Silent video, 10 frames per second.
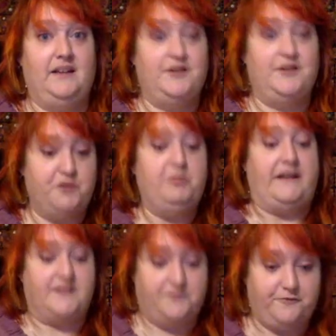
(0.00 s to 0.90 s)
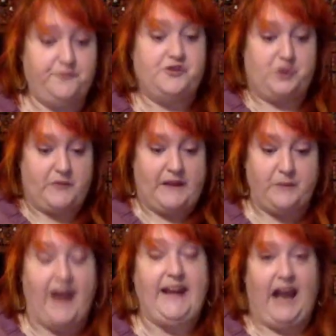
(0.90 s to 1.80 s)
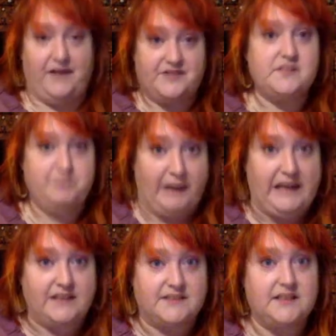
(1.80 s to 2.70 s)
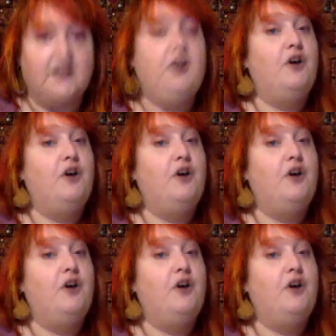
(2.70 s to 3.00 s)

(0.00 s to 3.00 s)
to make so that I have space